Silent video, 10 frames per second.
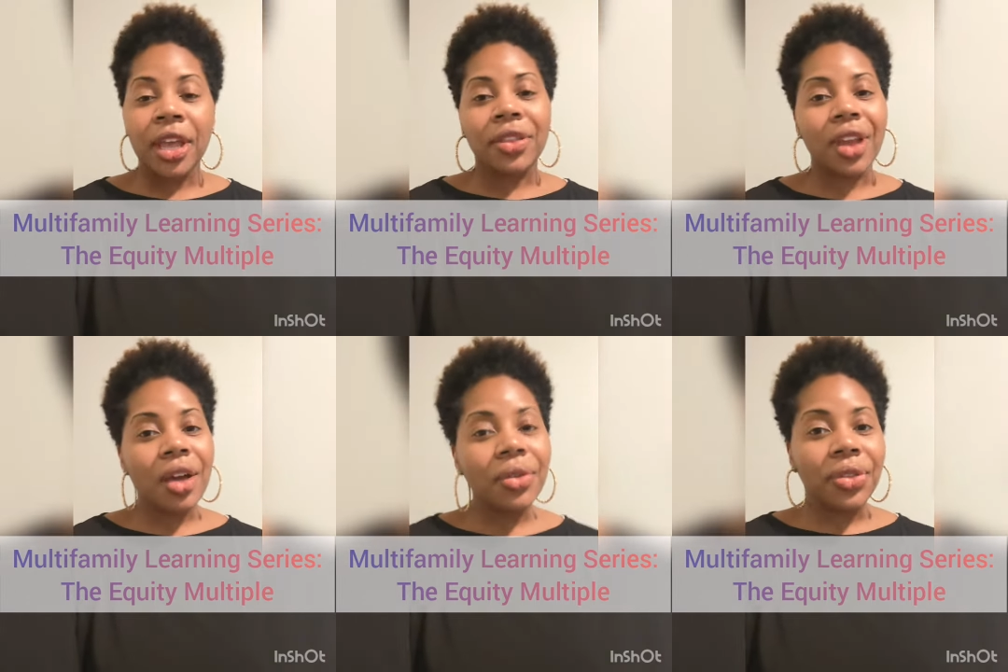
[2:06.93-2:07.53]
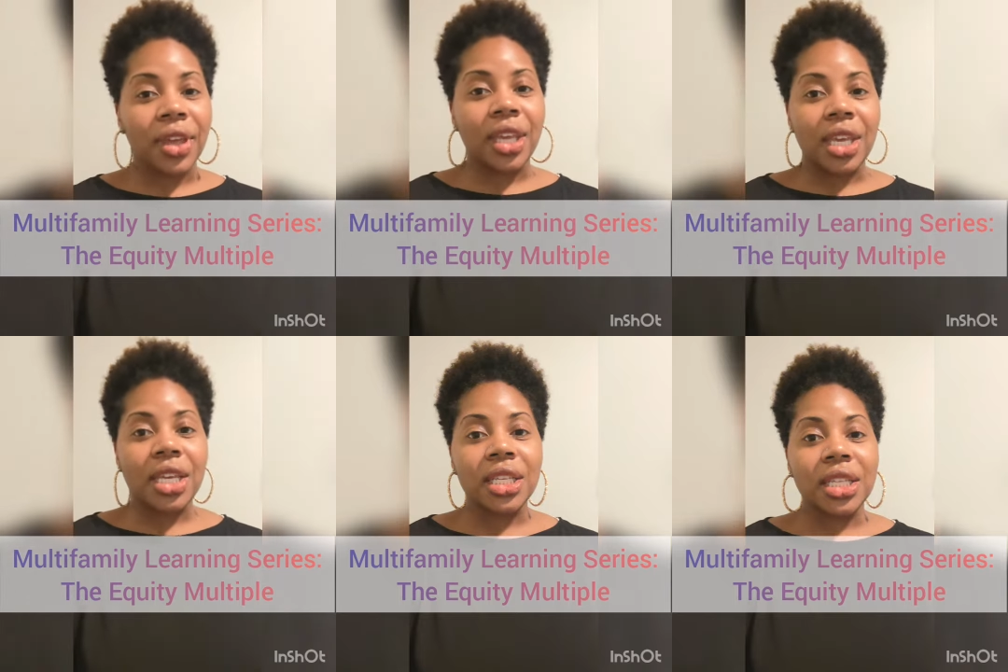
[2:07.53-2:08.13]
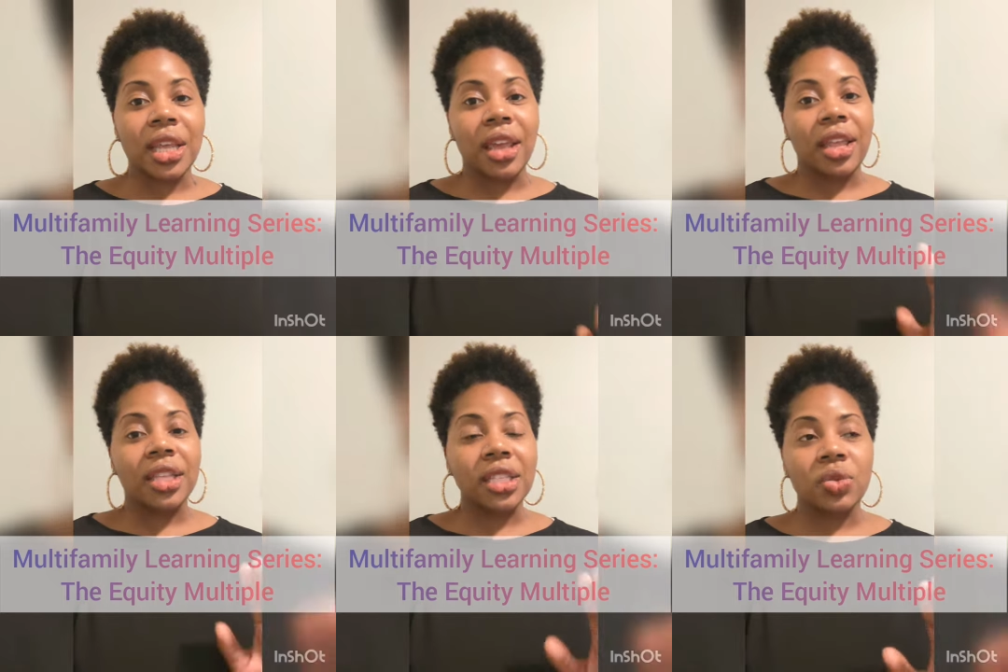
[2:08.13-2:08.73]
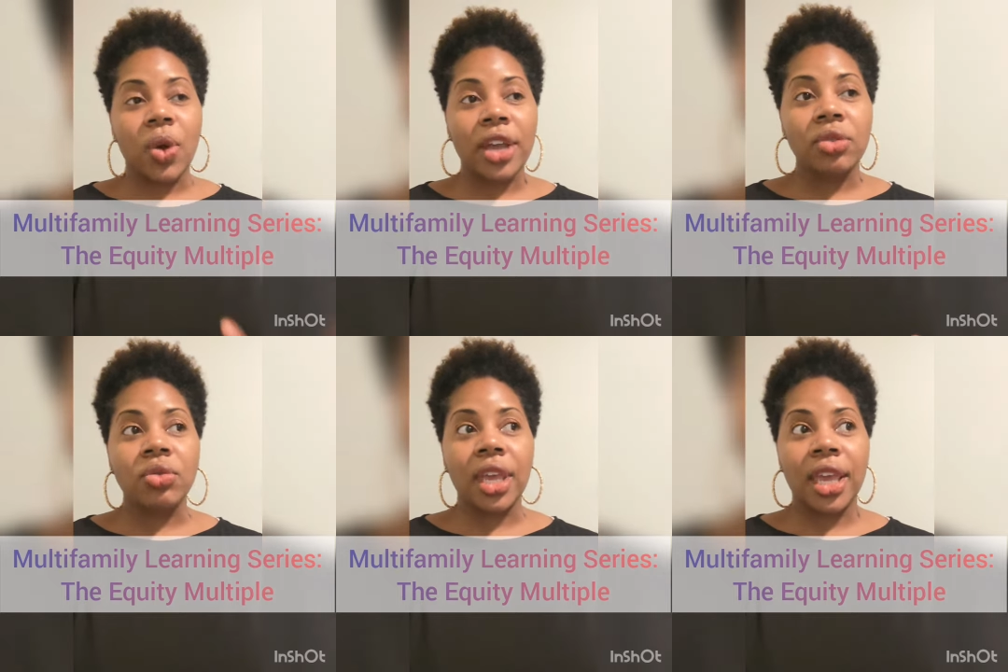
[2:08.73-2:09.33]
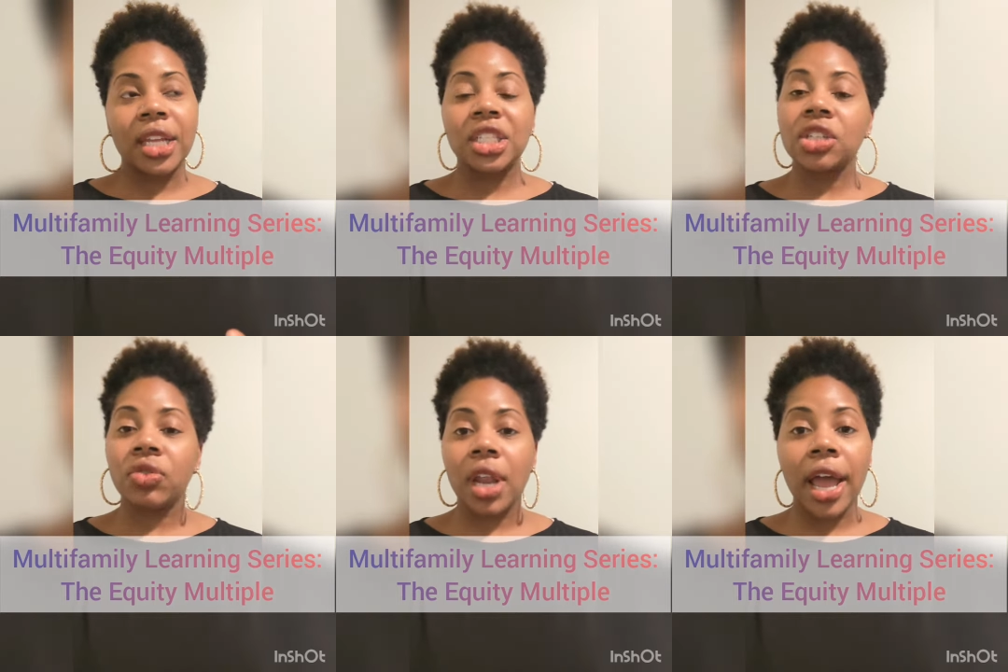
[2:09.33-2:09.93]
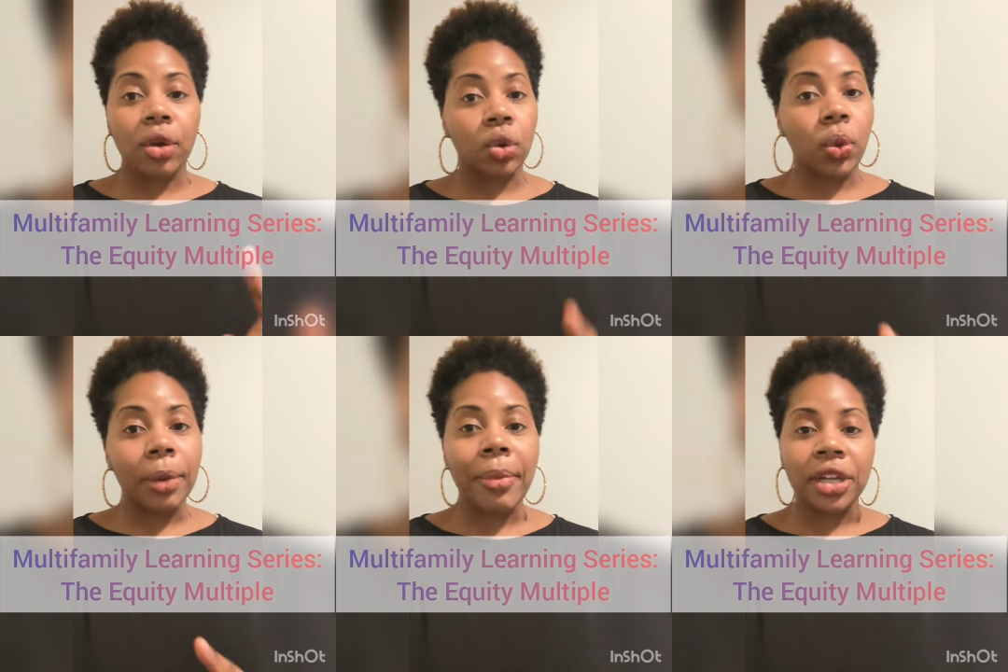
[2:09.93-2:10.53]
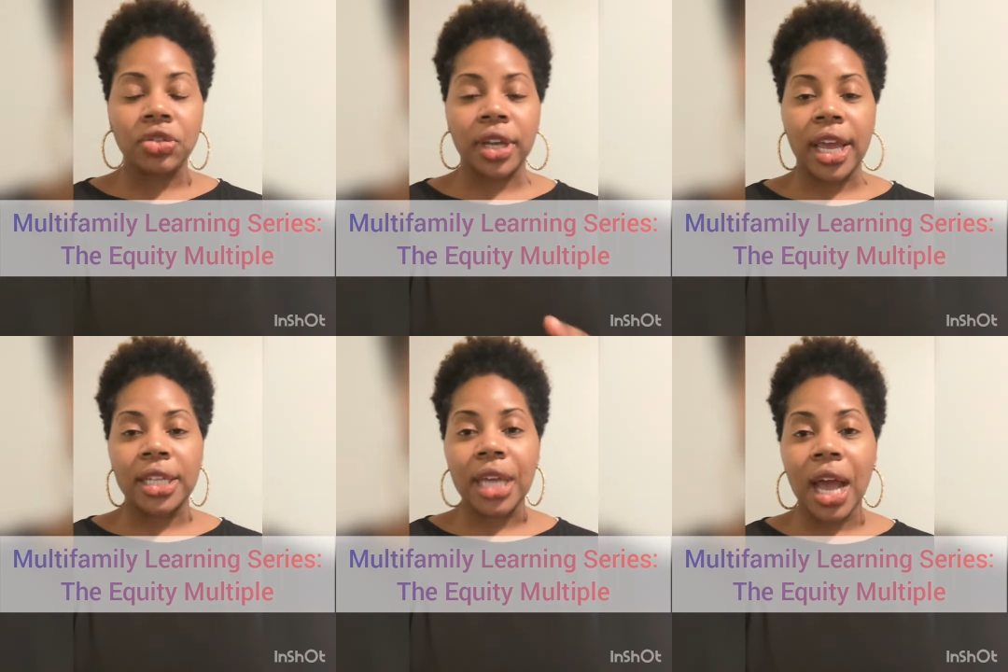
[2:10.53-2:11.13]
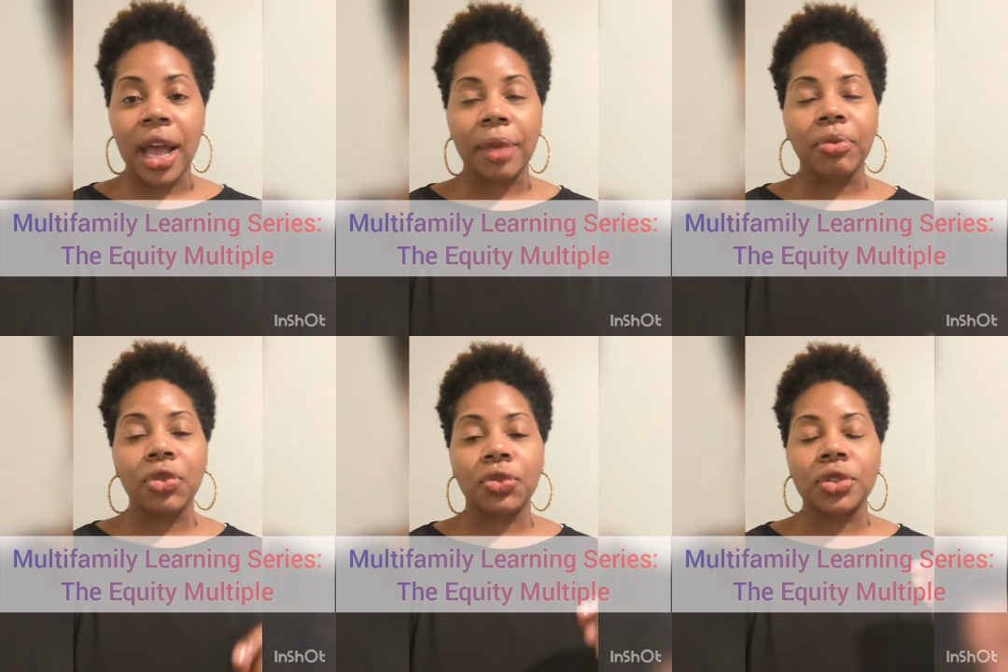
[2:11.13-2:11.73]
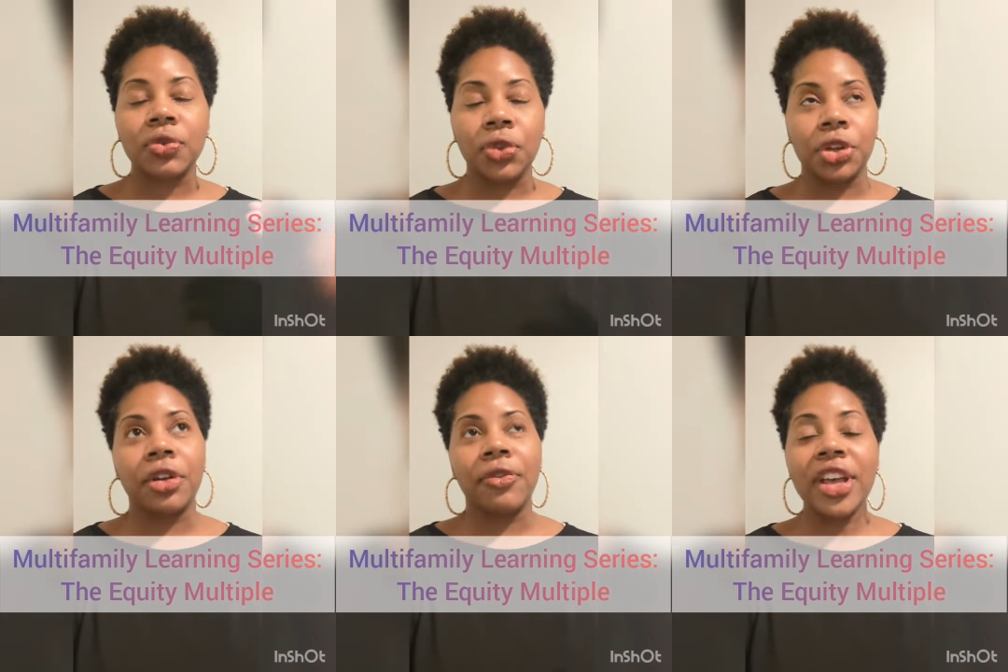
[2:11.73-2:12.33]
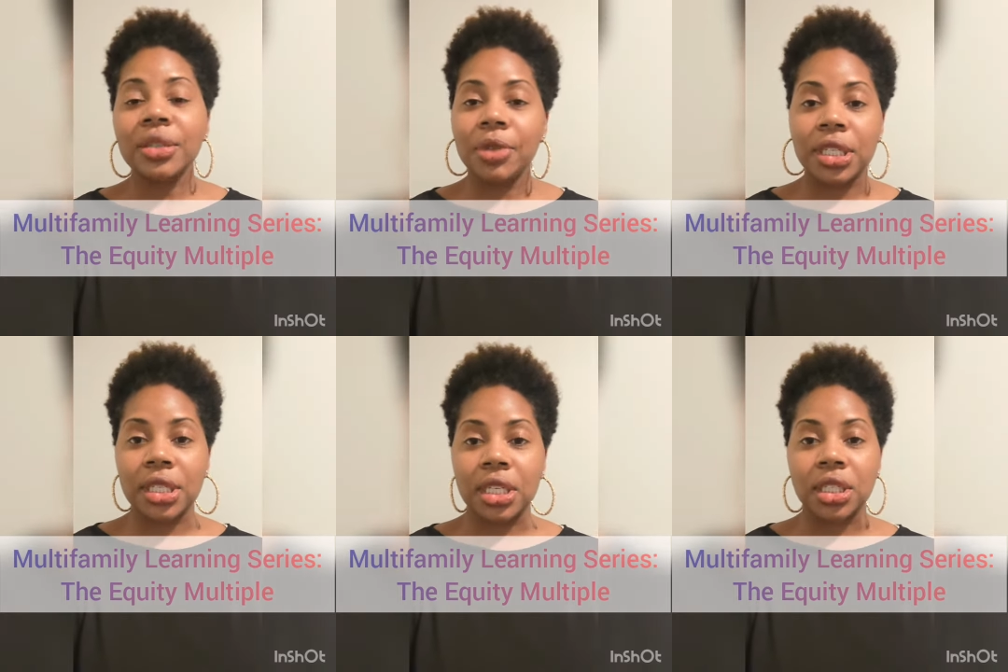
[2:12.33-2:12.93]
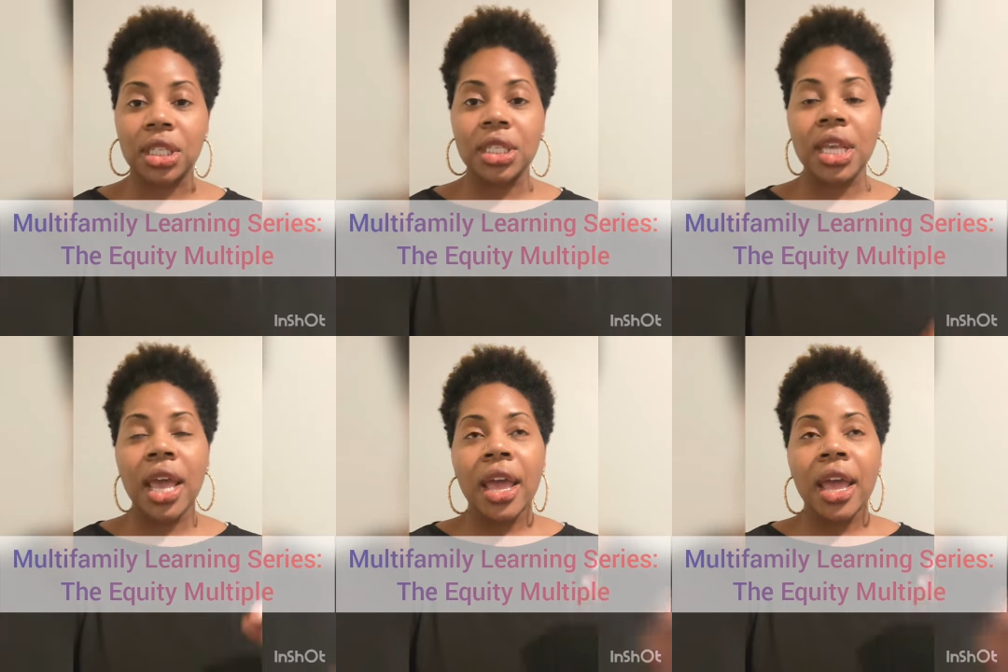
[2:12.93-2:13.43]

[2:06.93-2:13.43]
The other thing is, and this is why you can't just rely on one metric at a time for your investment decisions,